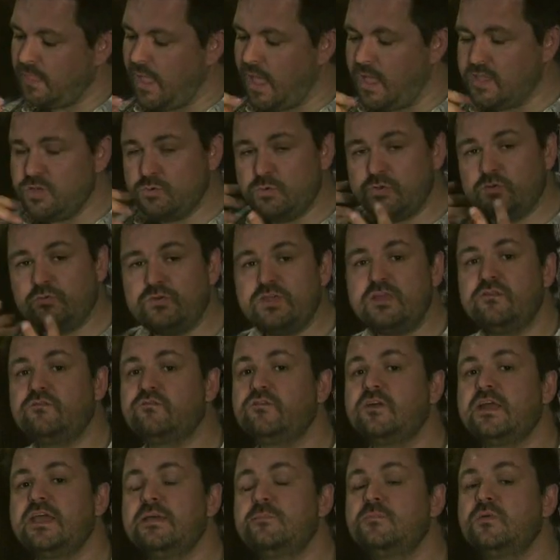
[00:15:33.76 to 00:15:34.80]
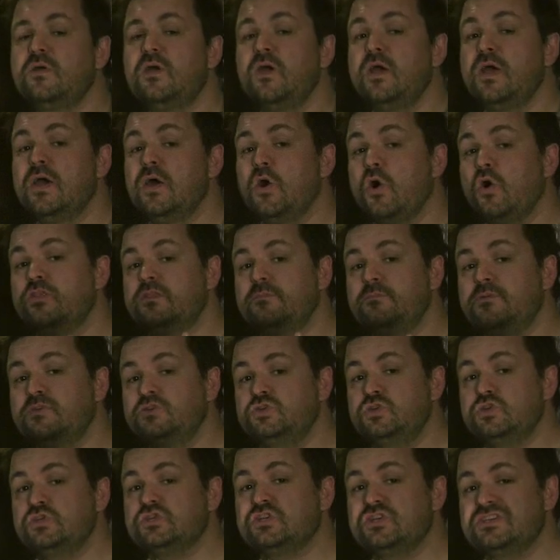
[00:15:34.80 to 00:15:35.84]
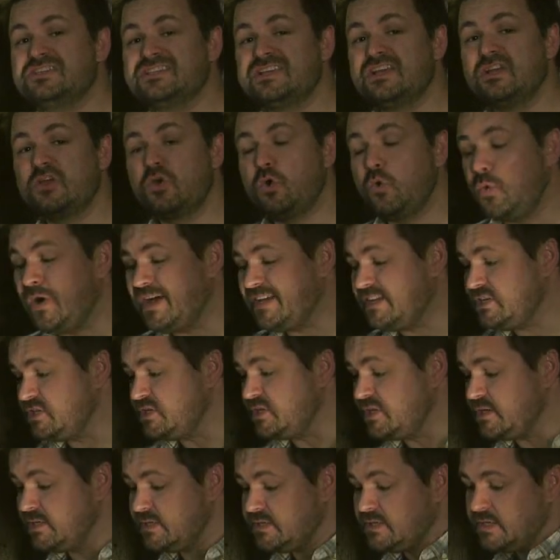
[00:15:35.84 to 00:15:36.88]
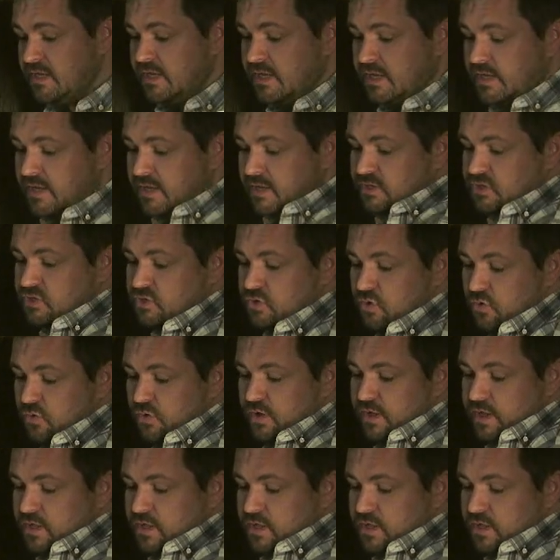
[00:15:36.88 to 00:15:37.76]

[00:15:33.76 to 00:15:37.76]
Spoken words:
and you would reframe on the producer's questions. So